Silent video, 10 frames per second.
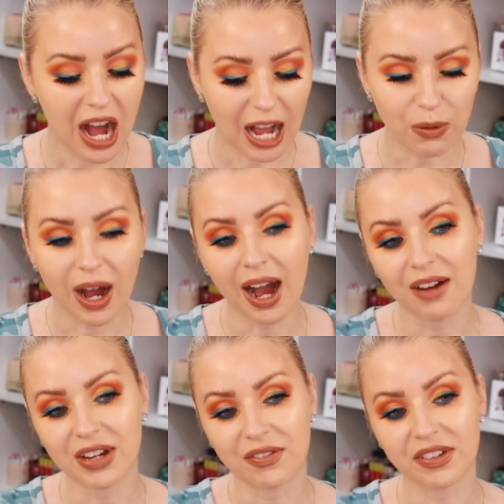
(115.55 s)
I will
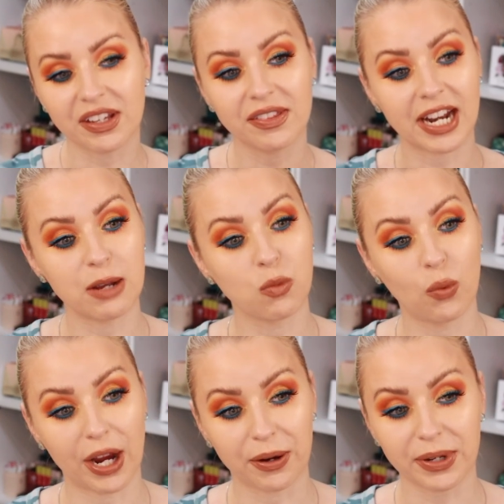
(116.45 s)
have everything that I'm
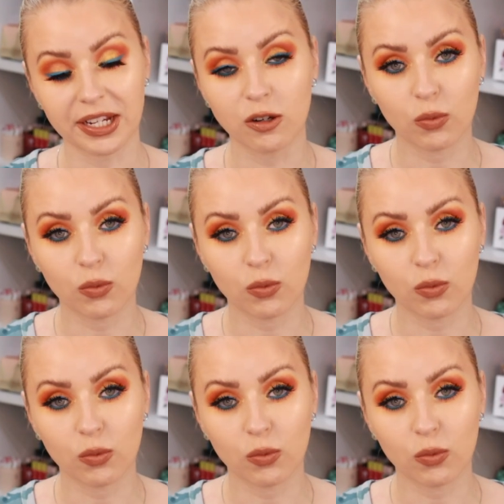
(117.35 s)
wearing,